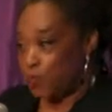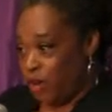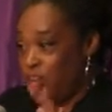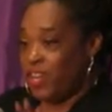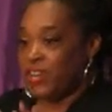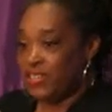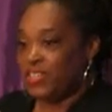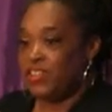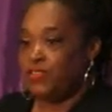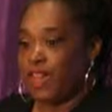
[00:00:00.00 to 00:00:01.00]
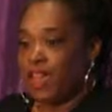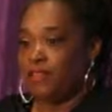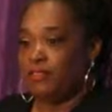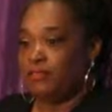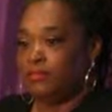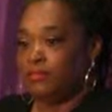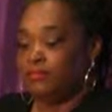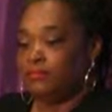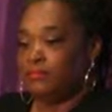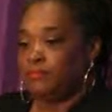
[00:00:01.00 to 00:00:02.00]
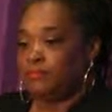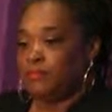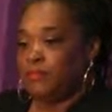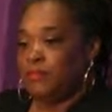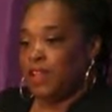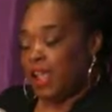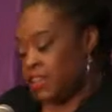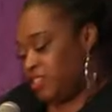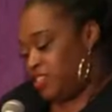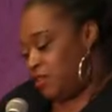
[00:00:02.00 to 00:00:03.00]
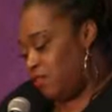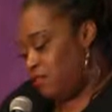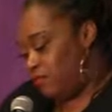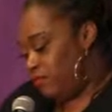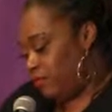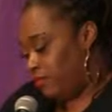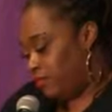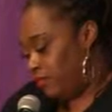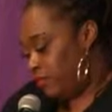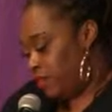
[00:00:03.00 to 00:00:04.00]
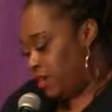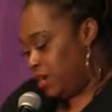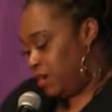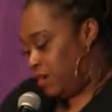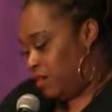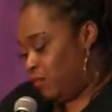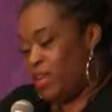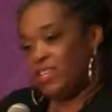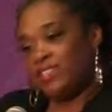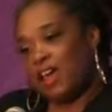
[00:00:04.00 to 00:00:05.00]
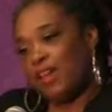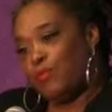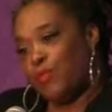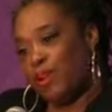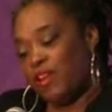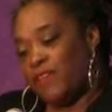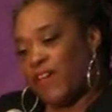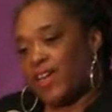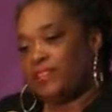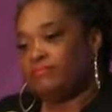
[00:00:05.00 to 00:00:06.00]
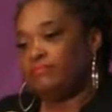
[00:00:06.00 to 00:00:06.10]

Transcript: We're gonna continue that. And so we decided we were gonna fight.